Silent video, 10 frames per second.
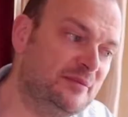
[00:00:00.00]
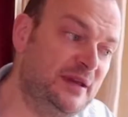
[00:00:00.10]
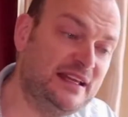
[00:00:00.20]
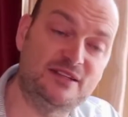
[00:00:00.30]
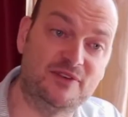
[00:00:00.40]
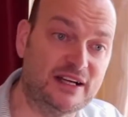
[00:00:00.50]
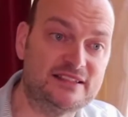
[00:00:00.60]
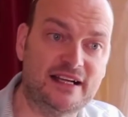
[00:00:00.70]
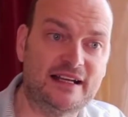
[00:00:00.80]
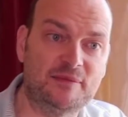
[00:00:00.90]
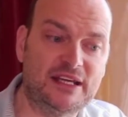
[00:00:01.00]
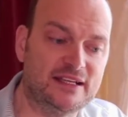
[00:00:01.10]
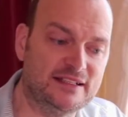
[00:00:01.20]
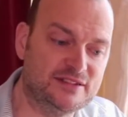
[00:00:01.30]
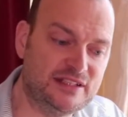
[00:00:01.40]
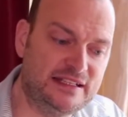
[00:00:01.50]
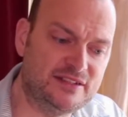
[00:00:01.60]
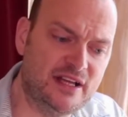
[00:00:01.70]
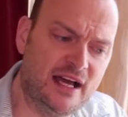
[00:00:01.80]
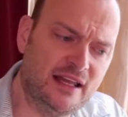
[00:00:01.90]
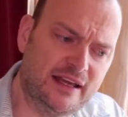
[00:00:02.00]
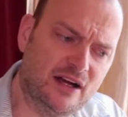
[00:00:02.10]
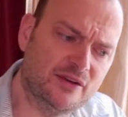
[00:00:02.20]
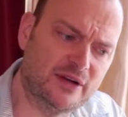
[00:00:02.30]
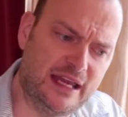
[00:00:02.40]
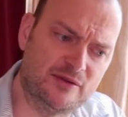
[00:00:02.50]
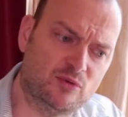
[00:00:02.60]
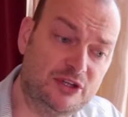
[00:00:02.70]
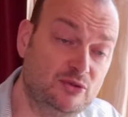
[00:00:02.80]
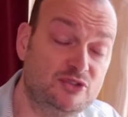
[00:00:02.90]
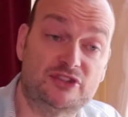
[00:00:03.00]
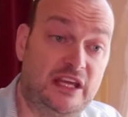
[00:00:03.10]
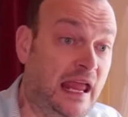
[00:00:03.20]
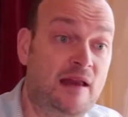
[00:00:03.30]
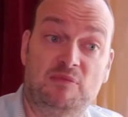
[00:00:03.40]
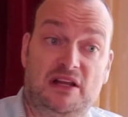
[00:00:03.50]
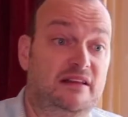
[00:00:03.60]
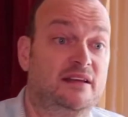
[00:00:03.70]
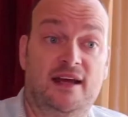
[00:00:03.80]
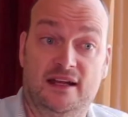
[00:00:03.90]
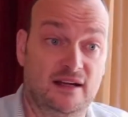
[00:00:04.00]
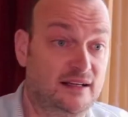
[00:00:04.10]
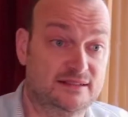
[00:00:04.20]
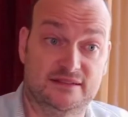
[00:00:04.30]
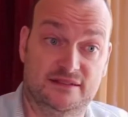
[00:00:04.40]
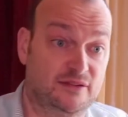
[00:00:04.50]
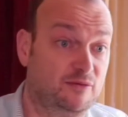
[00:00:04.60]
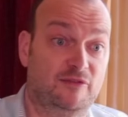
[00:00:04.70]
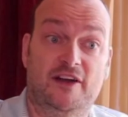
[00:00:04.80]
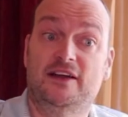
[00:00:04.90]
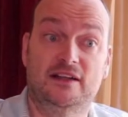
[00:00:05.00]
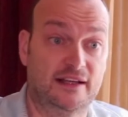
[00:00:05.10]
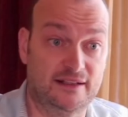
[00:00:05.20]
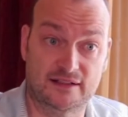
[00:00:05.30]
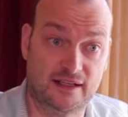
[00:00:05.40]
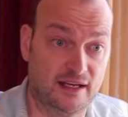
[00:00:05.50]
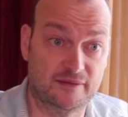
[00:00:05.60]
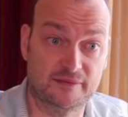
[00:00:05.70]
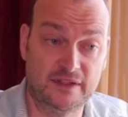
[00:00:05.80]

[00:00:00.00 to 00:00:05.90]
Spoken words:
To me, that's very exciting because it's not like other games where you just can't play the 9 costs until very late in the game.